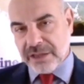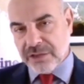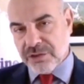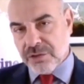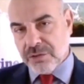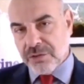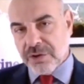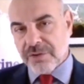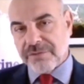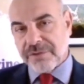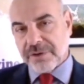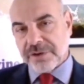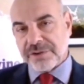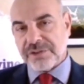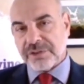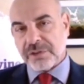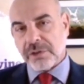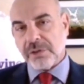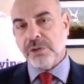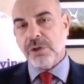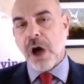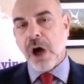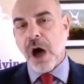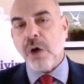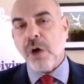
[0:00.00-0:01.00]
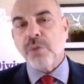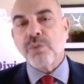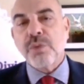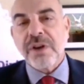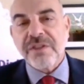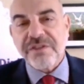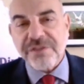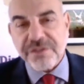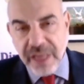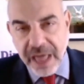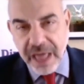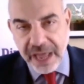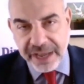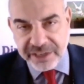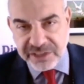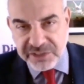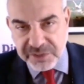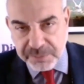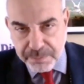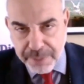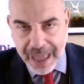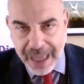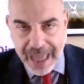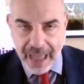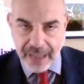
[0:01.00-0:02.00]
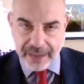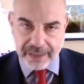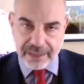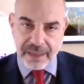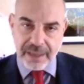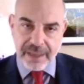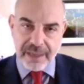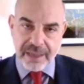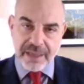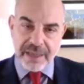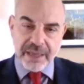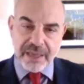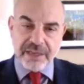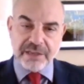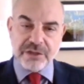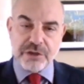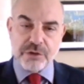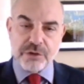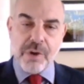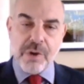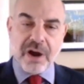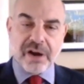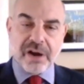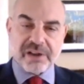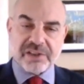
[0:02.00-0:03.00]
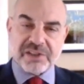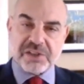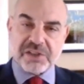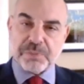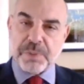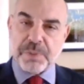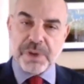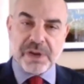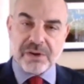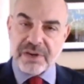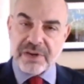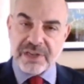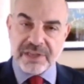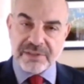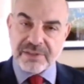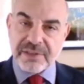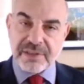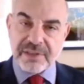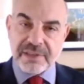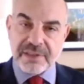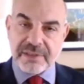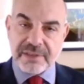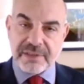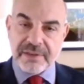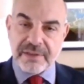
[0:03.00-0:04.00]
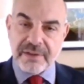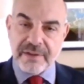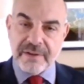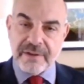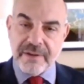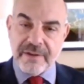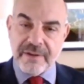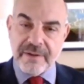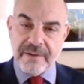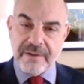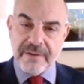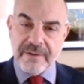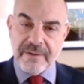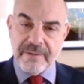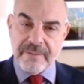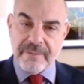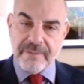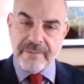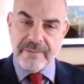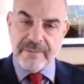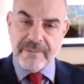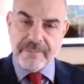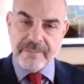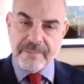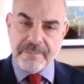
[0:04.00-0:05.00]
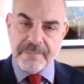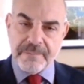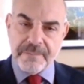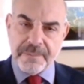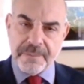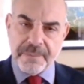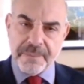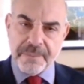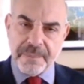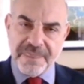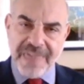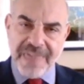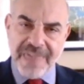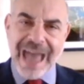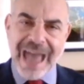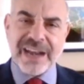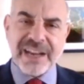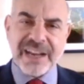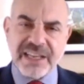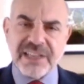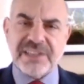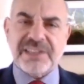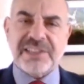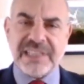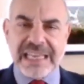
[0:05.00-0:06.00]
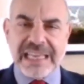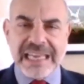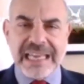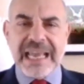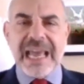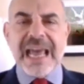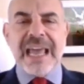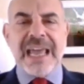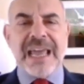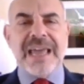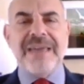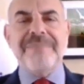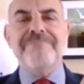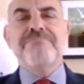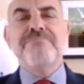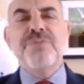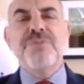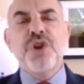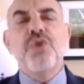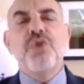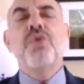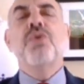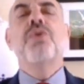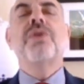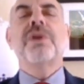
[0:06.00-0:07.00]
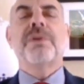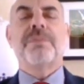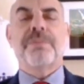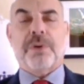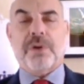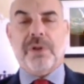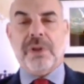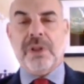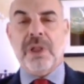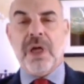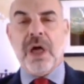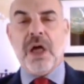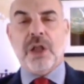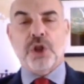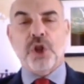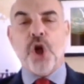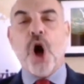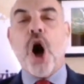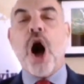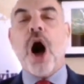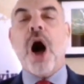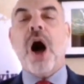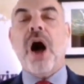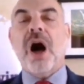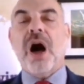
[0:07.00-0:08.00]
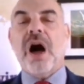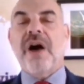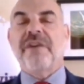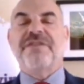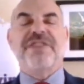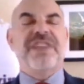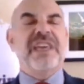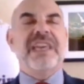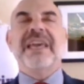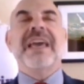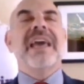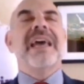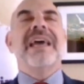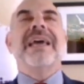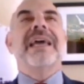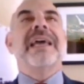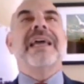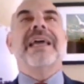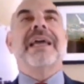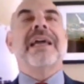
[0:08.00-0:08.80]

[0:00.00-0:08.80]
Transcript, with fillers: that universal law reflects back into our experiences. That is the immutable law of the